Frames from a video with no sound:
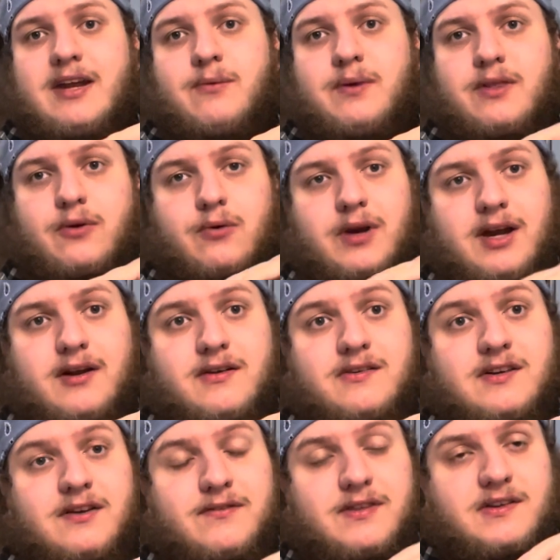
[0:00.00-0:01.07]
with the creators
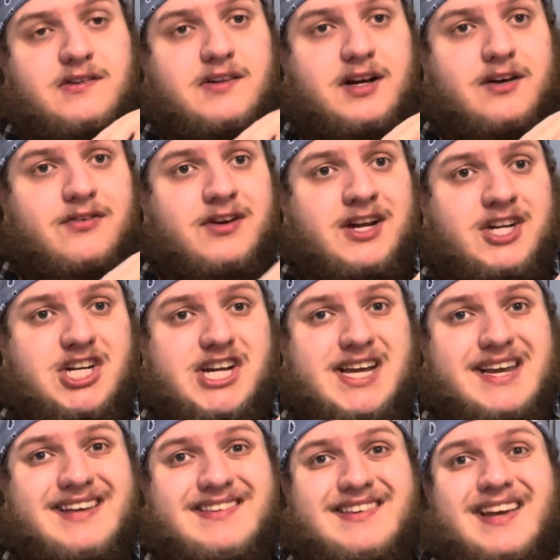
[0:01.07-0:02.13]
of the Saw
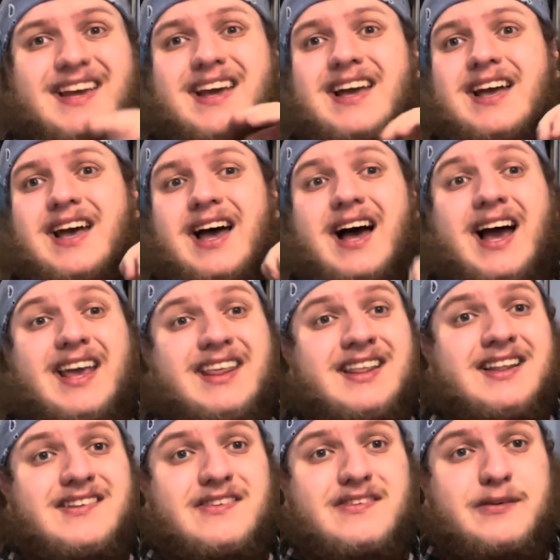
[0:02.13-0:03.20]
franchise. I think
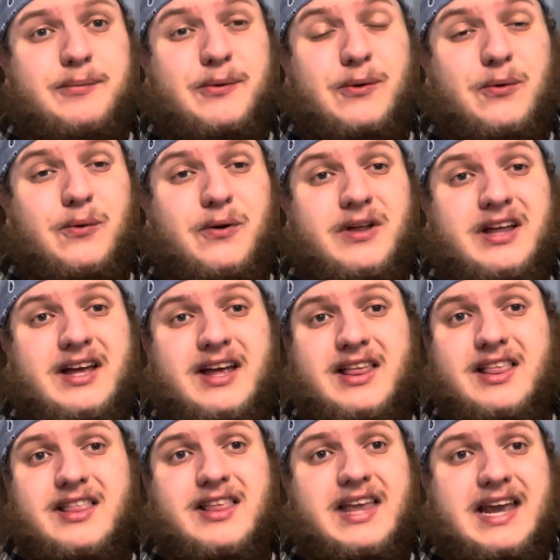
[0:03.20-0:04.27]
that's super cool.
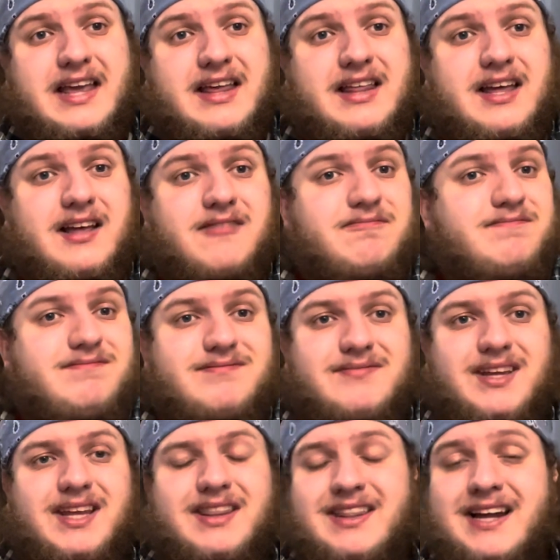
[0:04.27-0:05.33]
Like,
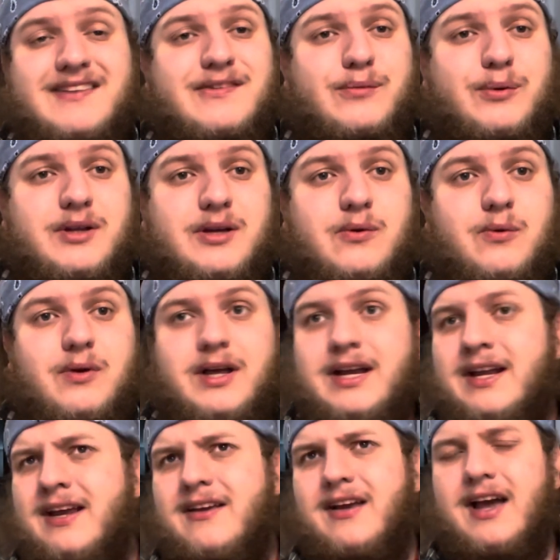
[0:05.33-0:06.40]
that's really cool.
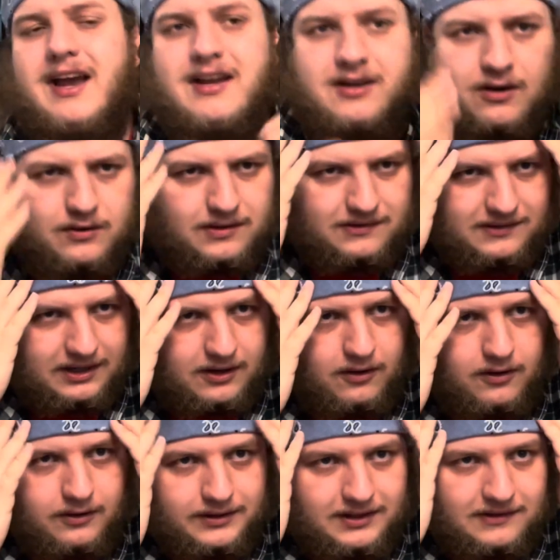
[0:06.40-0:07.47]
And I noticed, like,
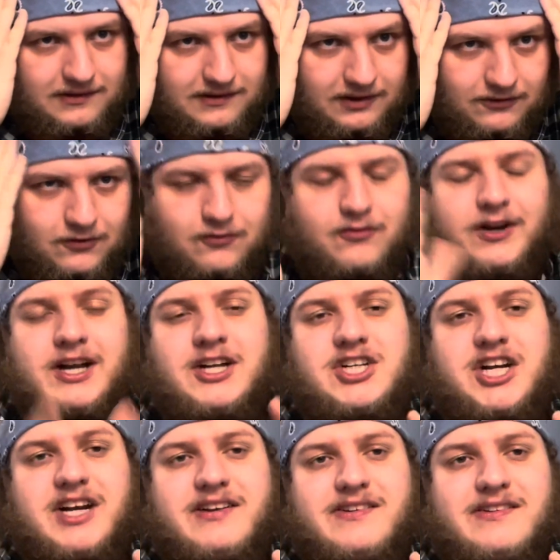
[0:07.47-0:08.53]
all these different
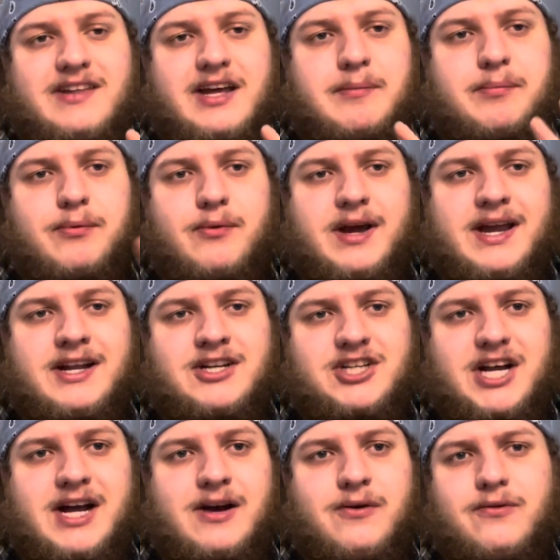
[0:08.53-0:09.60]
franchises that branch
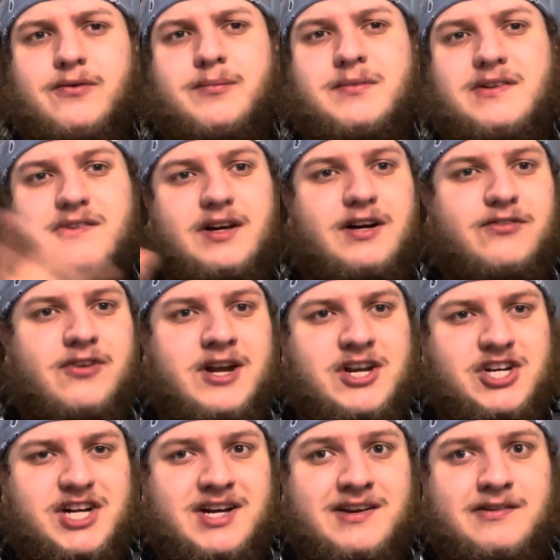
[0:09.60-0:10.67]
out from the Saw
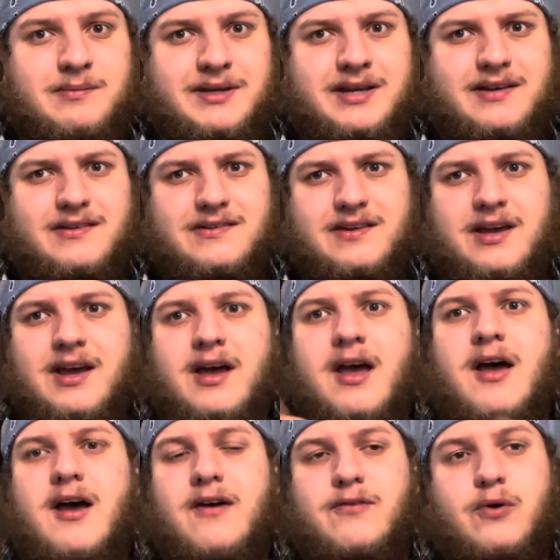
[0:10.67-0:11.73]
franchise because,
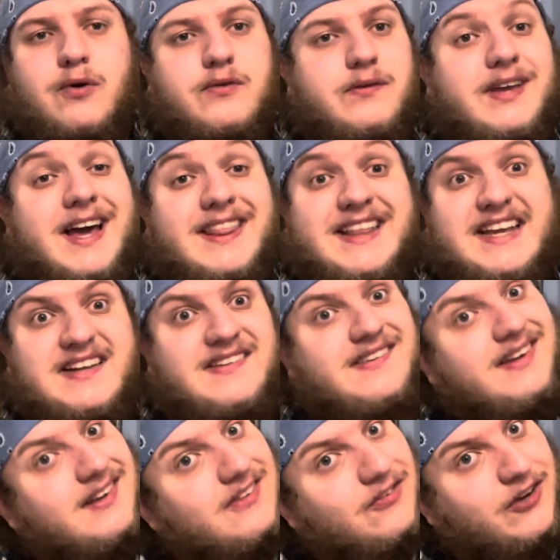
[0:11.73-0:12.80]
of course, we got the
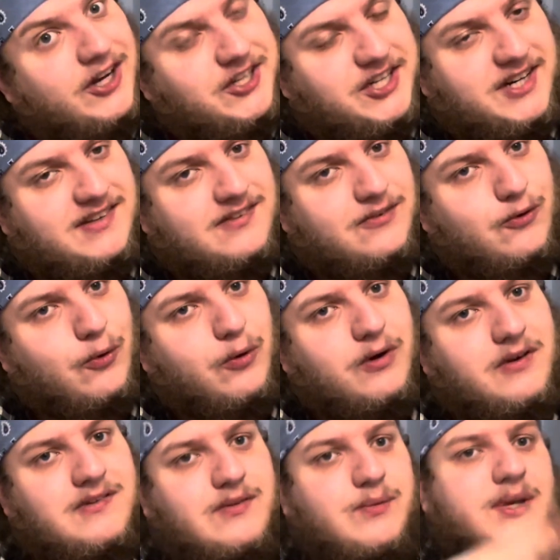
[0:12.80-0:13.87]
Insidious franchise, of
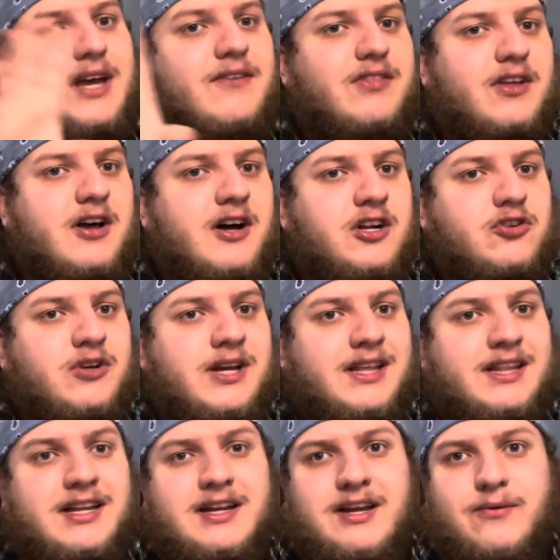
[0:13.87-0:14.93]
course, then we have the Conjuring, and
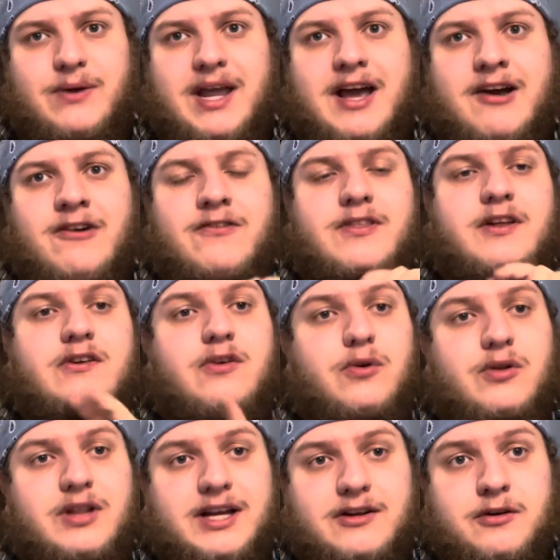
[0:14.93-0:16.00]
then we have the 2
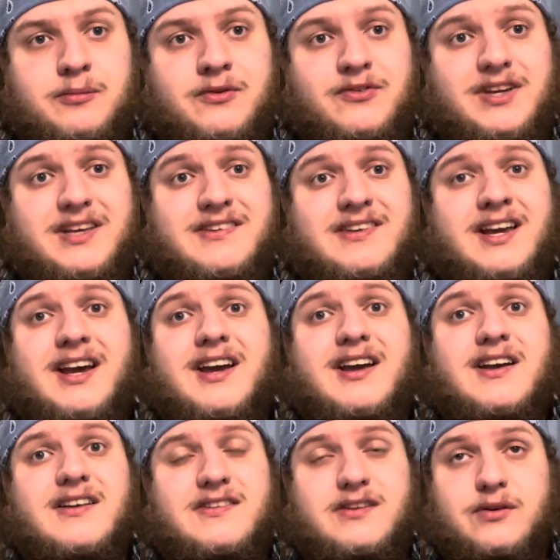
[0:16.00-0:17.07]
collector movies.
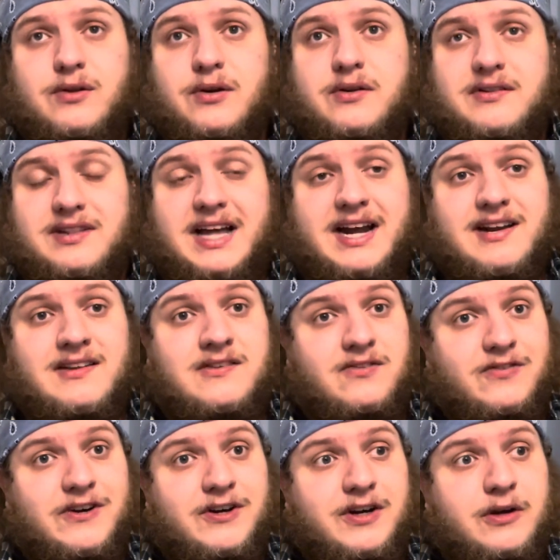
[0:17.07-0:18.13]
So that is
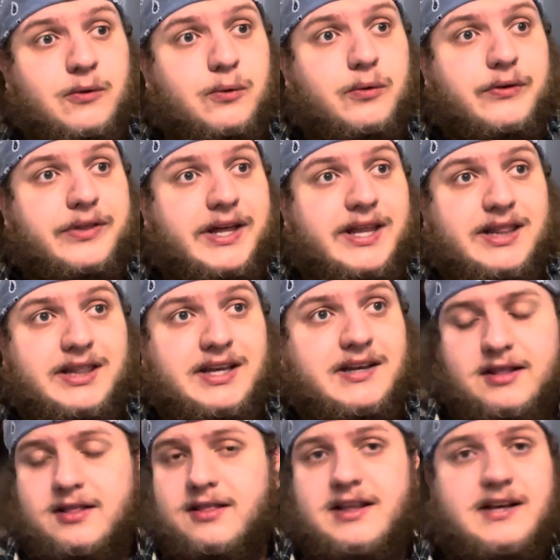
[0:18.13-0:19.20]
very cool that
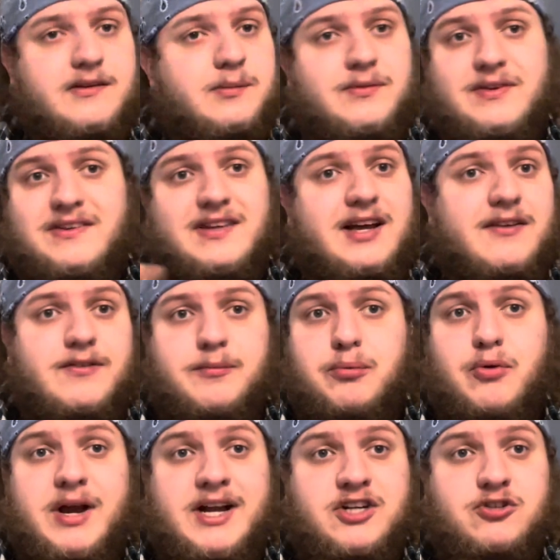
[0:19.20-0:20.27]
these movies have a
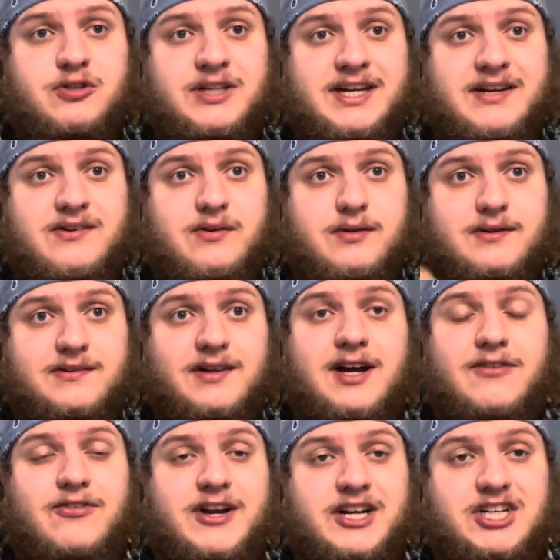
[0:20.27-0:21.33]
branch related to the Saw
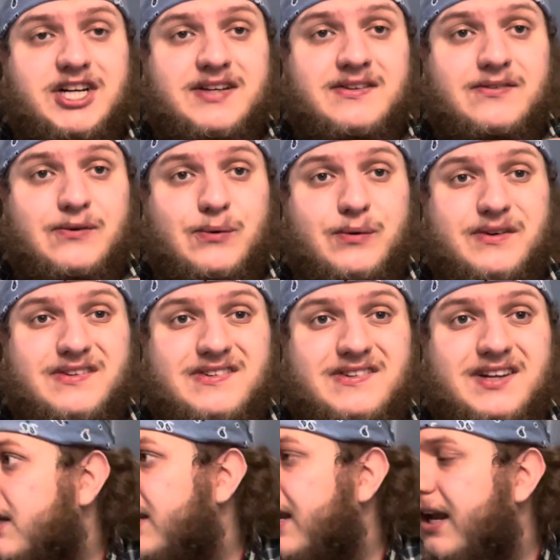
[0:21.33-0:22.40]
franchise, of course.
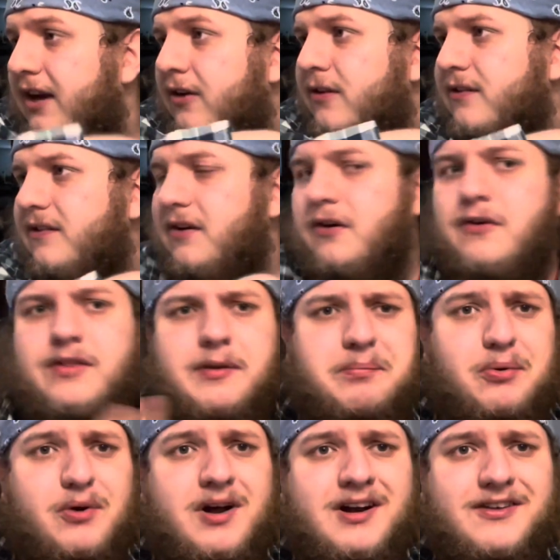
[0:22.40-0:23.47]
And also the
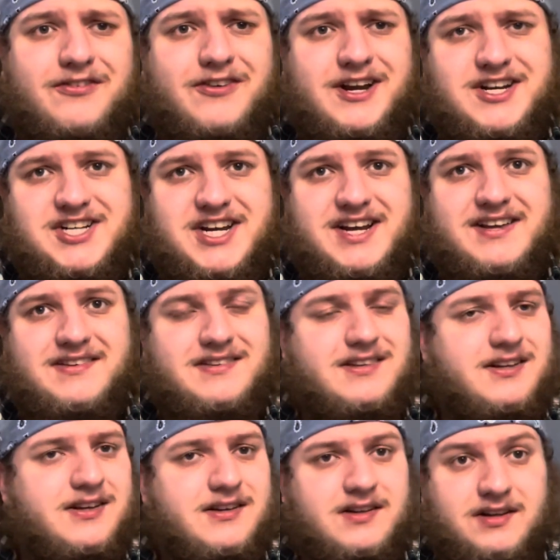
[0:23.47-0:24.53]
Piranha franchise,
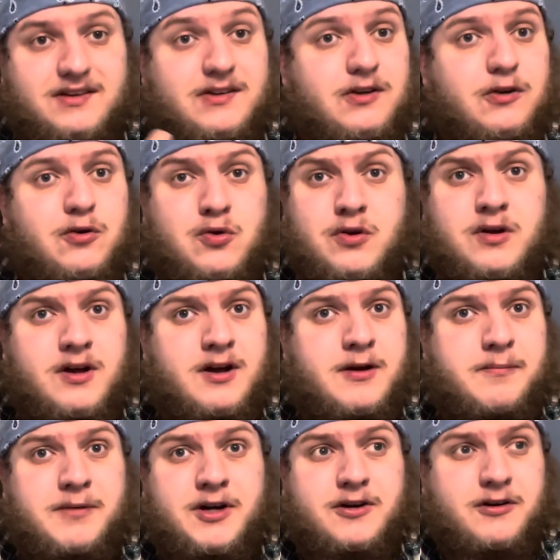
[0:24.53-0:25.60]
the 2
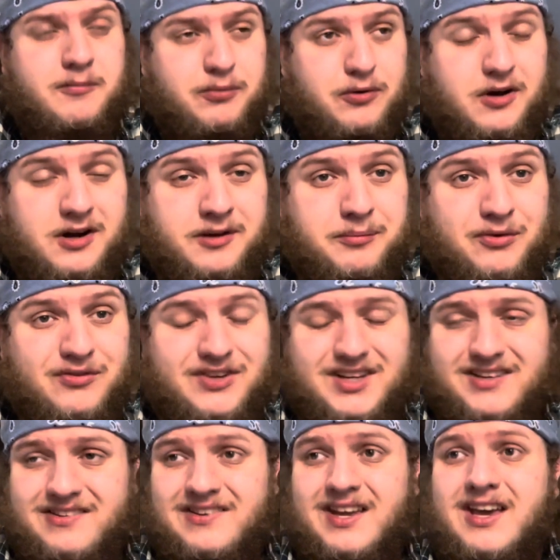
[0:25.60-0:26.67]
modern Piranha movies,